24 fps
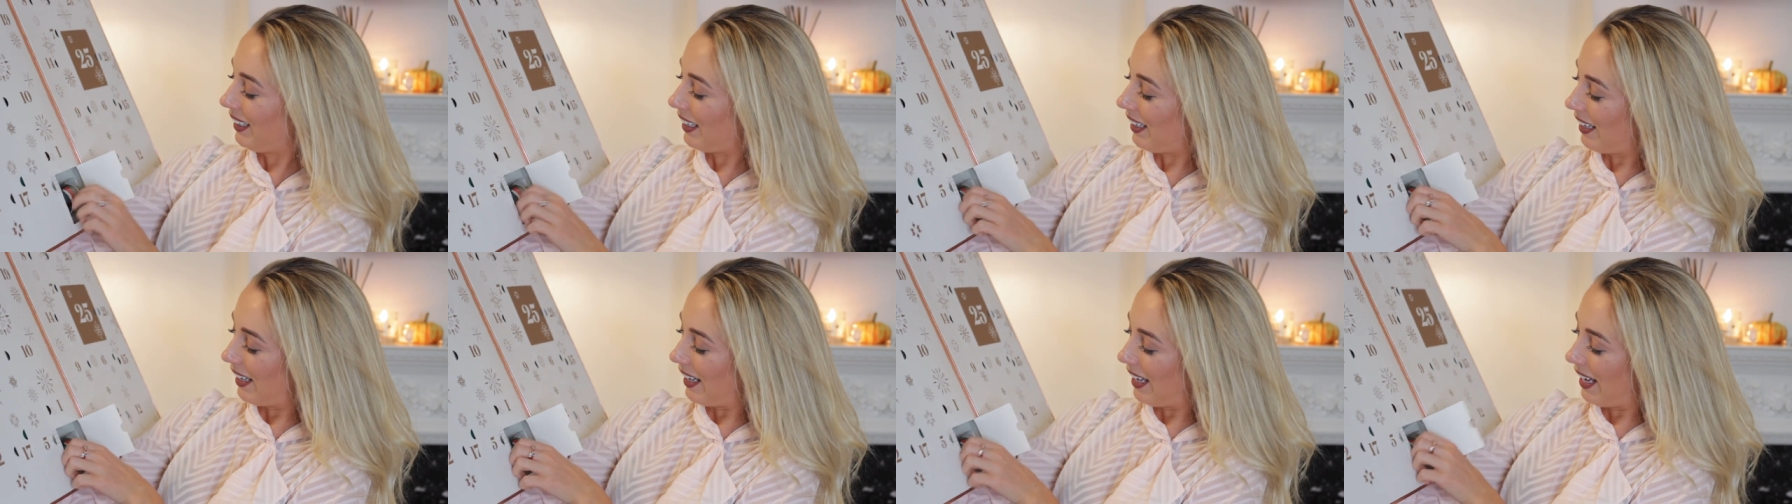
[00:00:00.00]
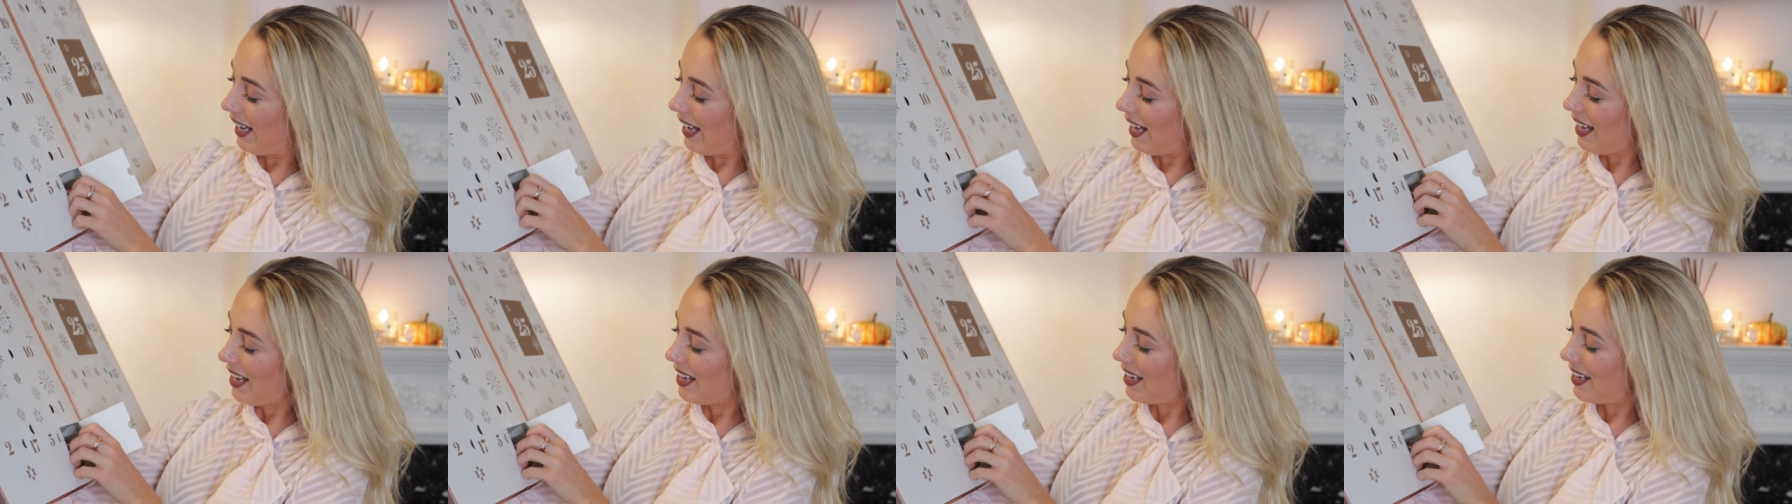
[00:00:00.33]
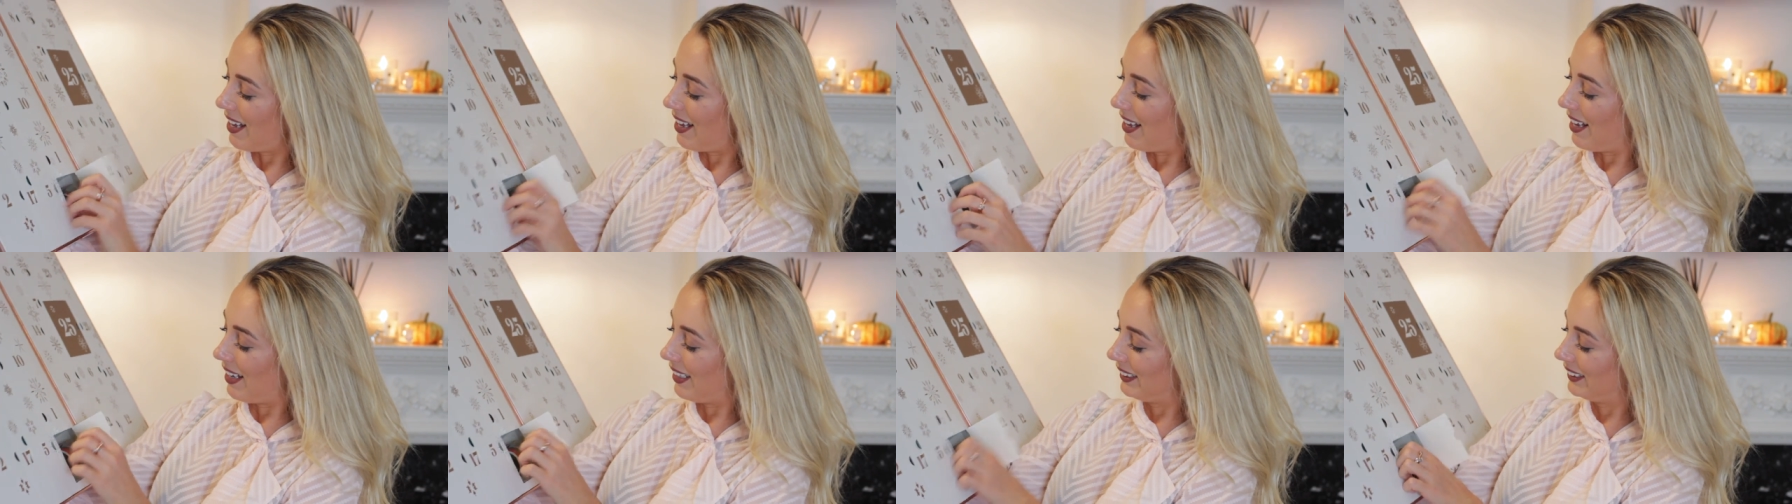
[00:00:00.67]

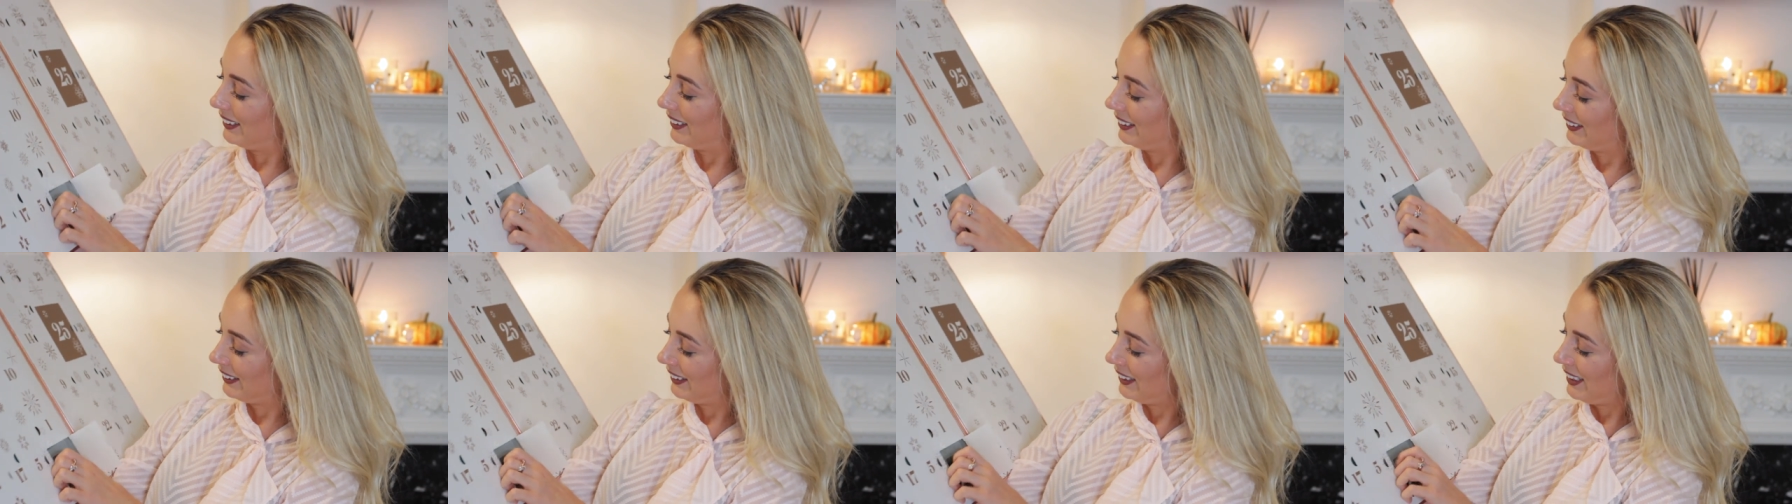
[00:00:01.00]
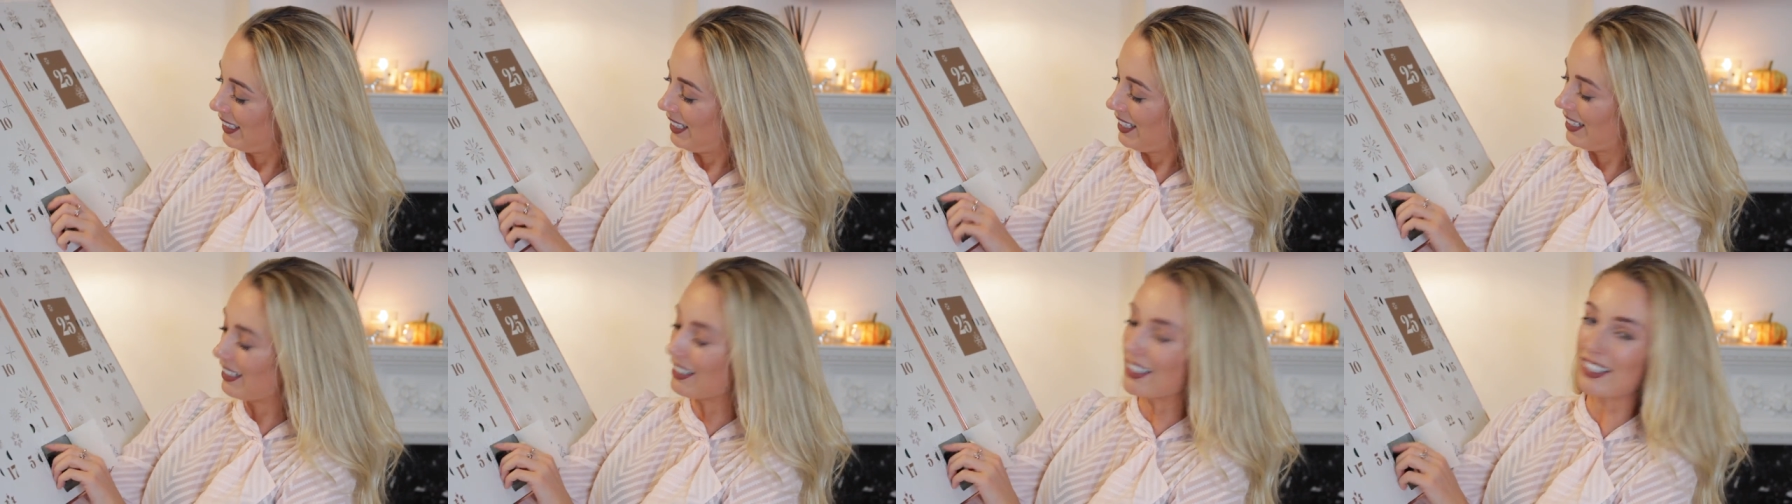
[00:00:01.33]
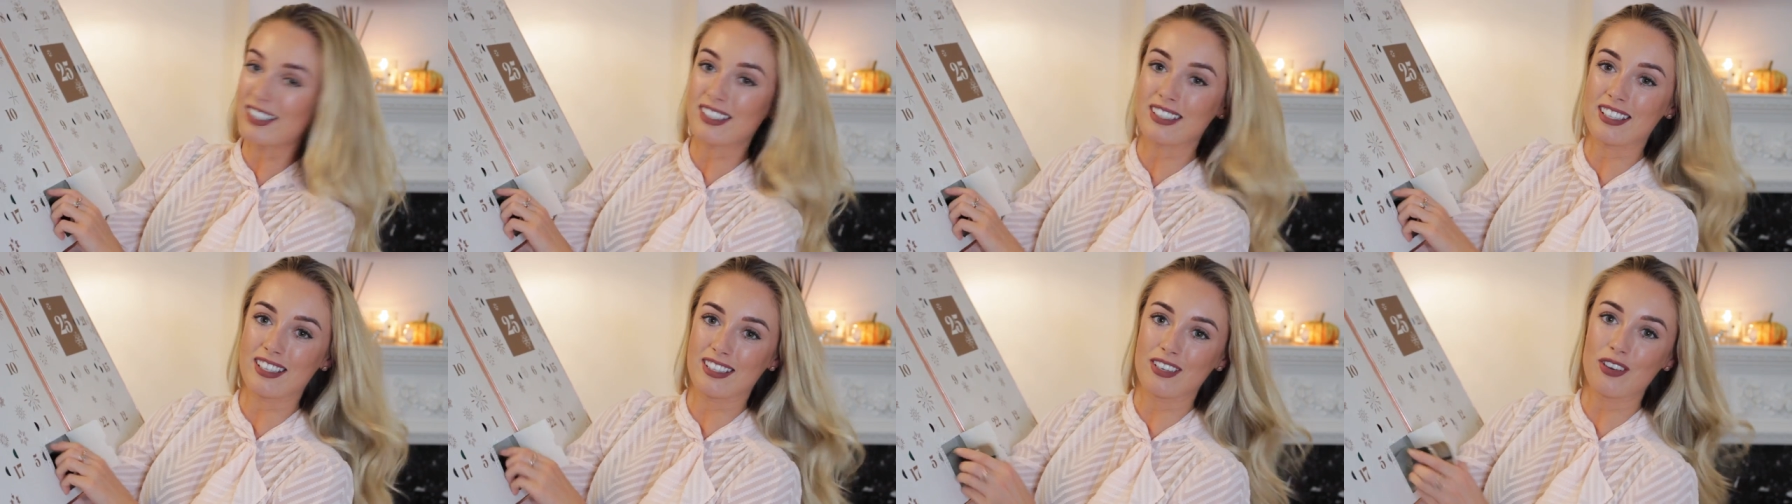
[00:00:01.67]
Aha!
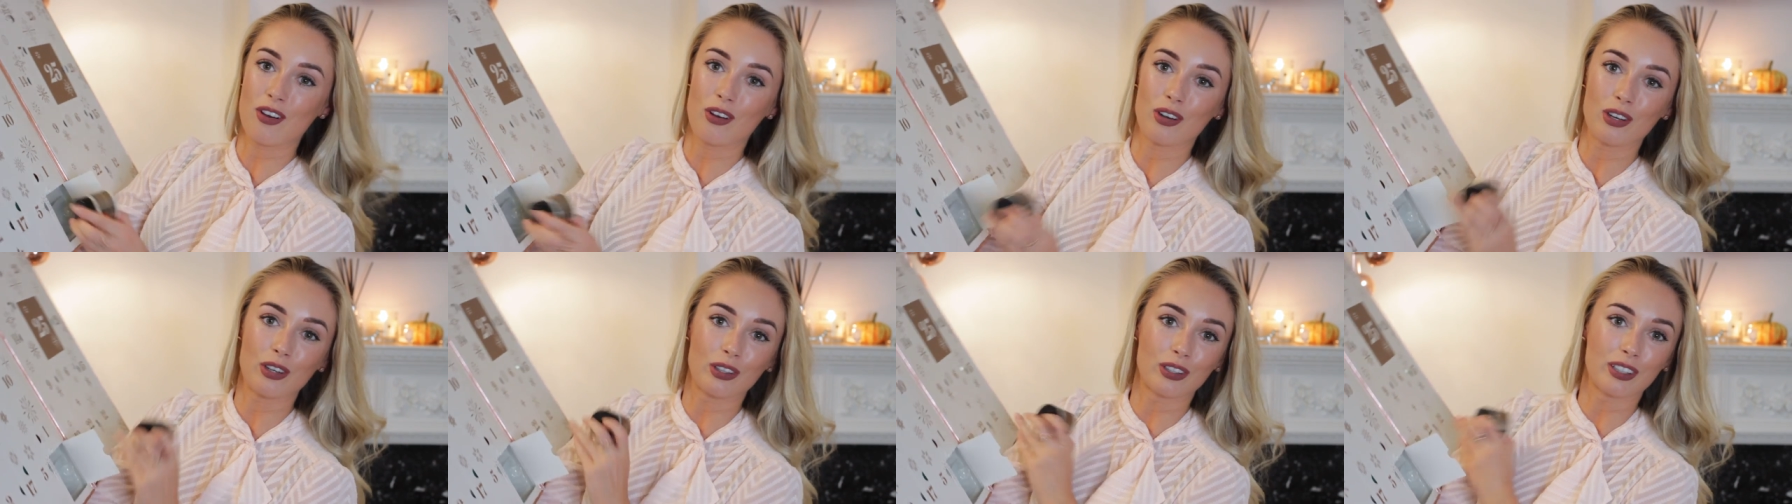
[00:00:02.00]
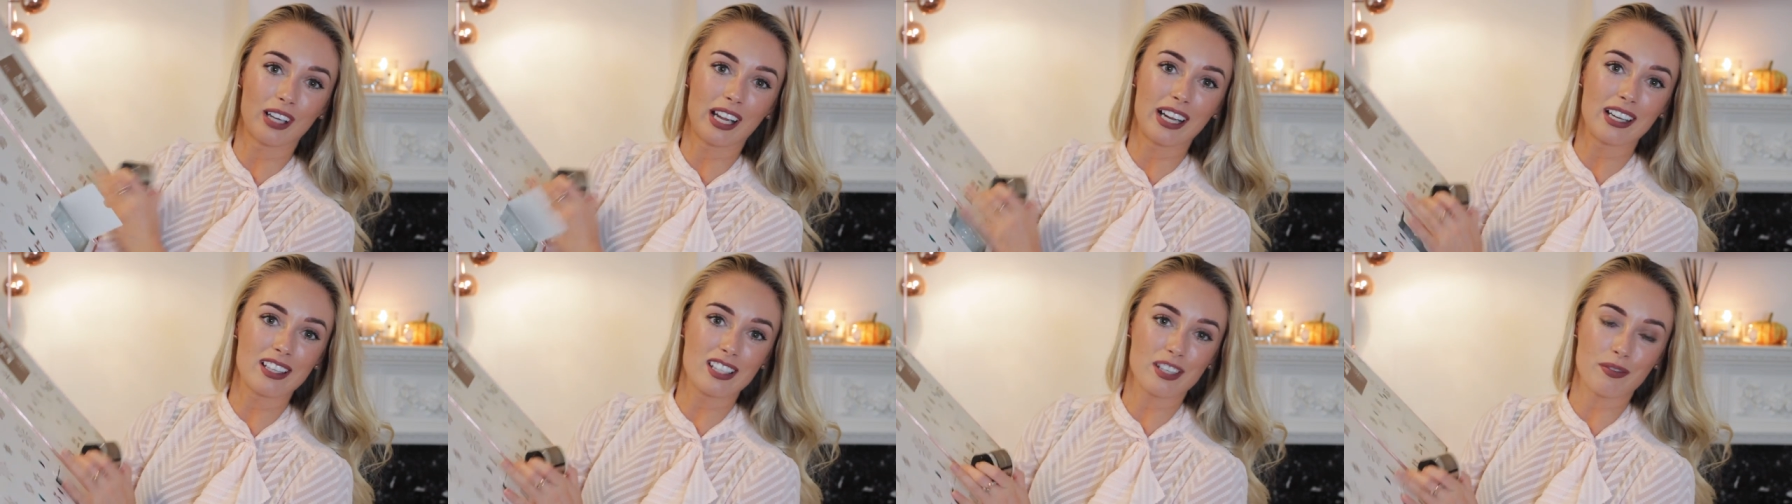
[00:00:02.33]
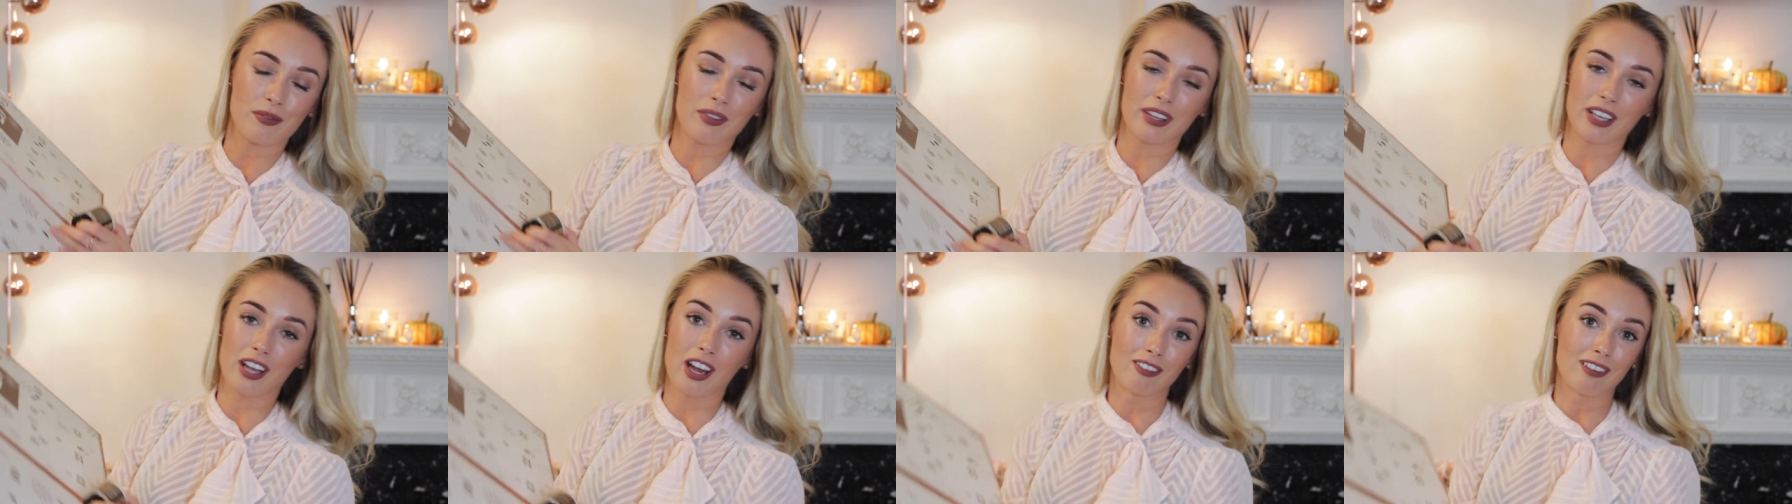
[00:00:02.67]
That does not look like
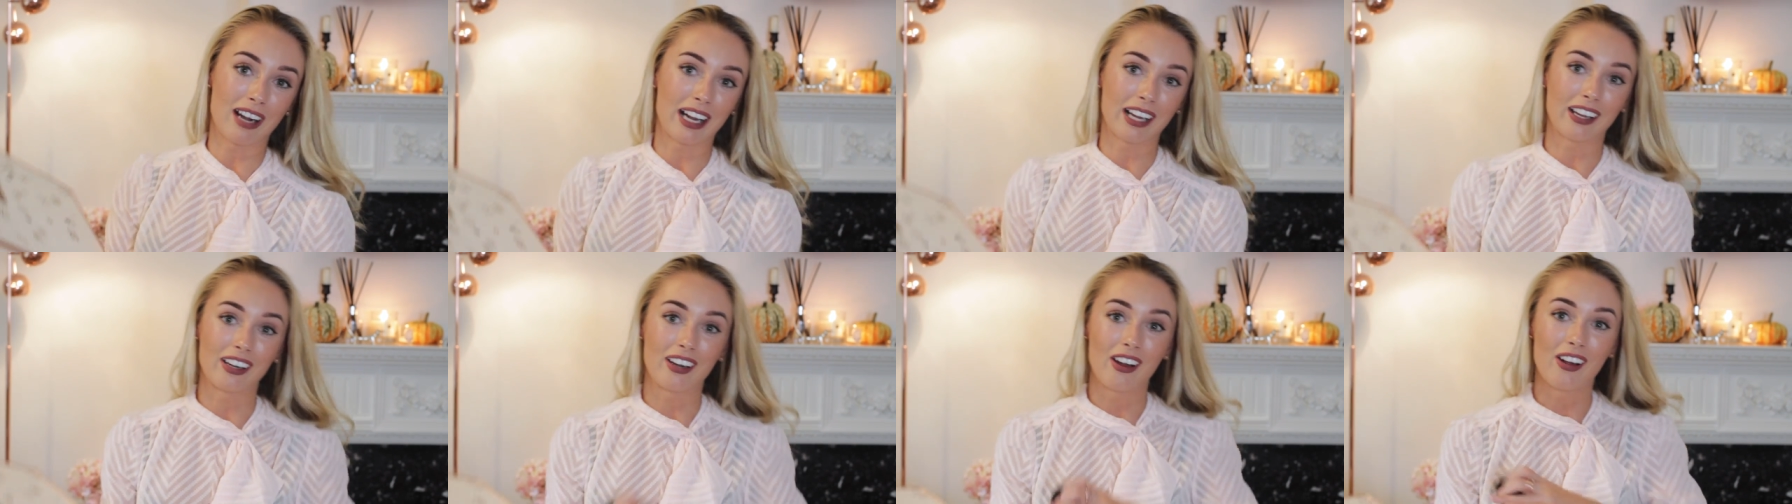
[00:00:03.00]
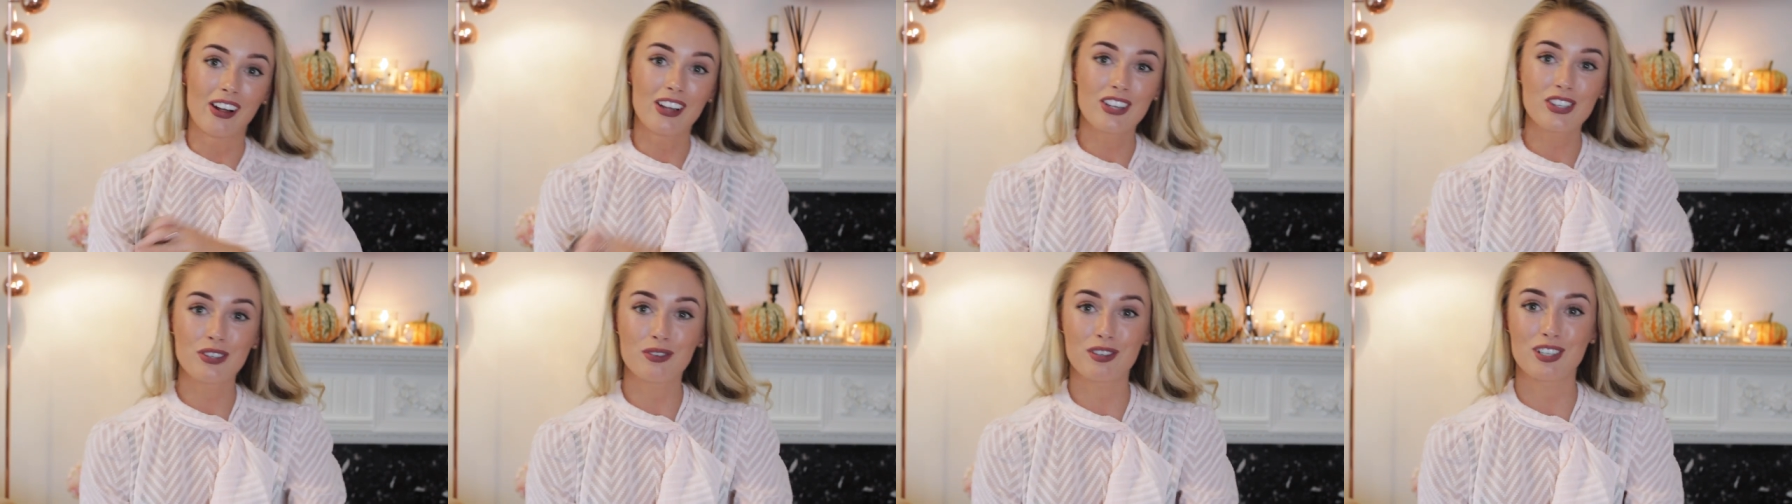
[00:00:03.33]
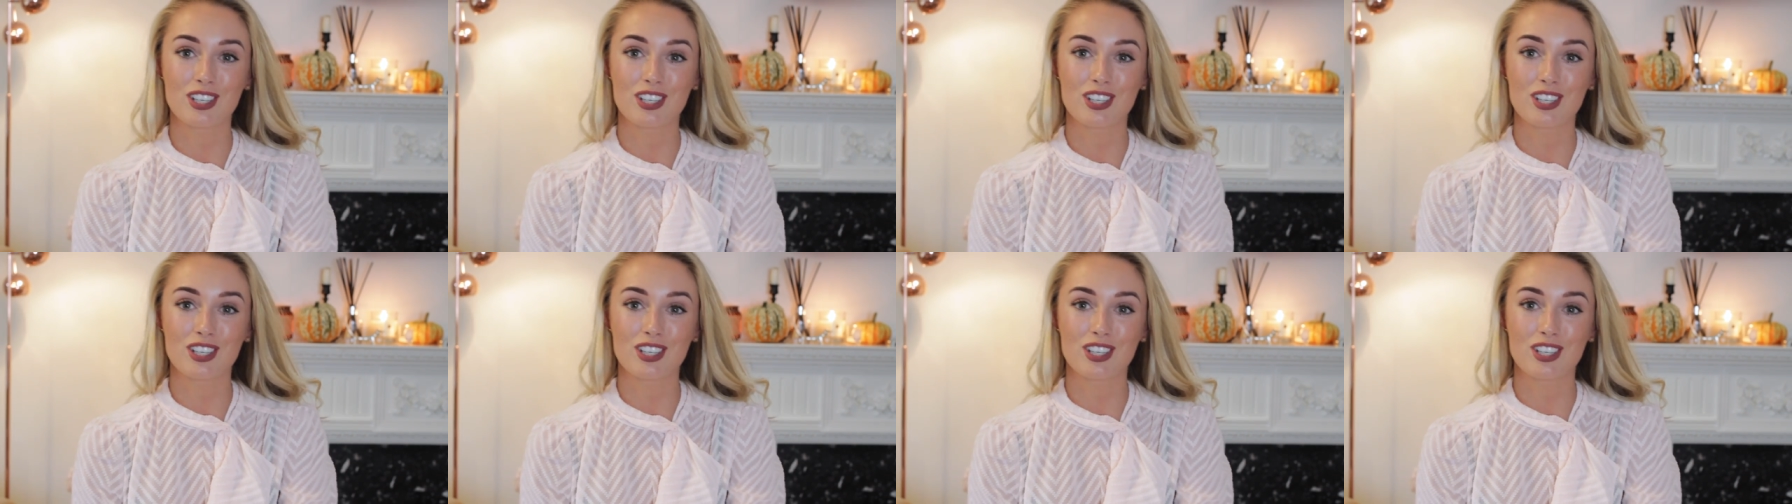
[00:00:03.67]
something I recognise,